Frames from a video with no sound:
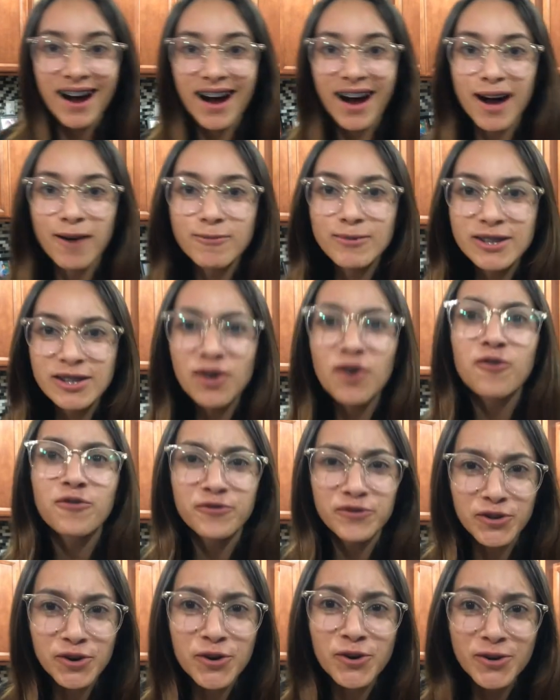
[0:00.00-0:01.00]
I'm a little
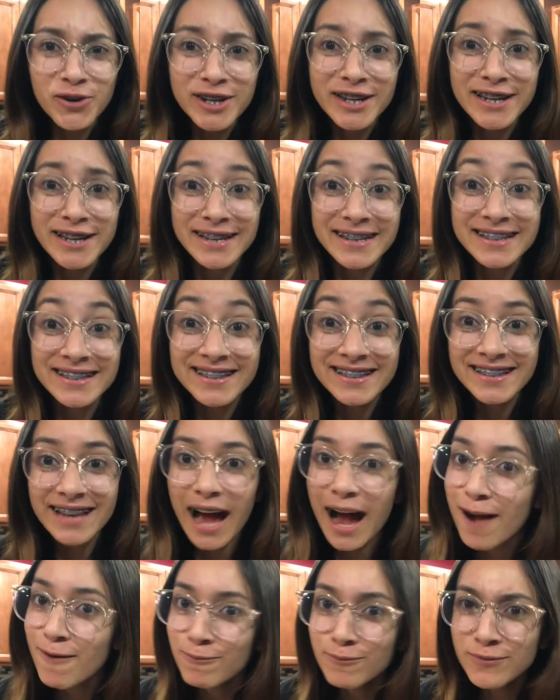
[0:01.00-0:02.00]
furious.
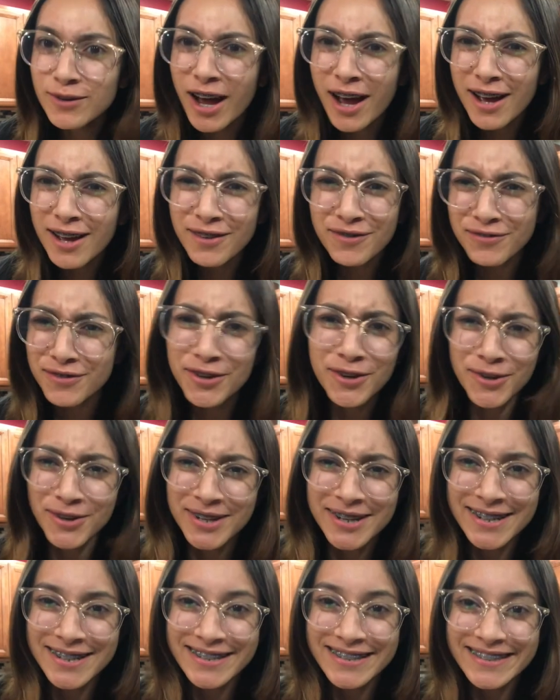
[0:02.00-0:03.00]
I'm not
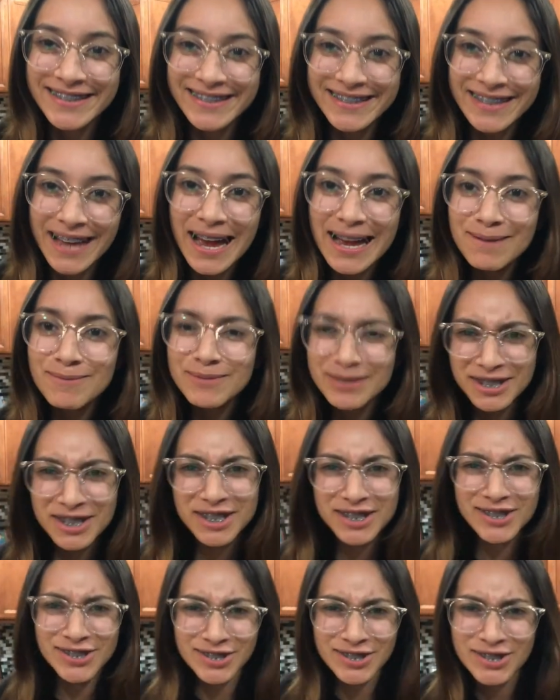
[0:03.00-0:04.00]
furious. I'm
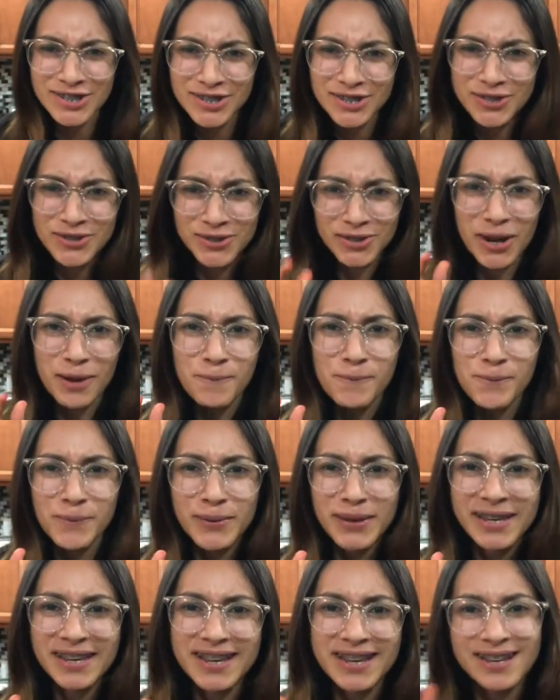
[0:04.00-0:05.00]
just a little
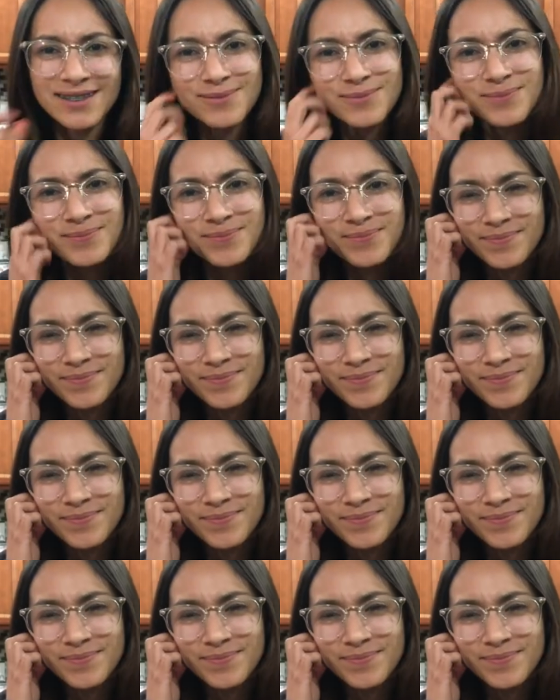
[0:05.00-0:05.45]
grumpy.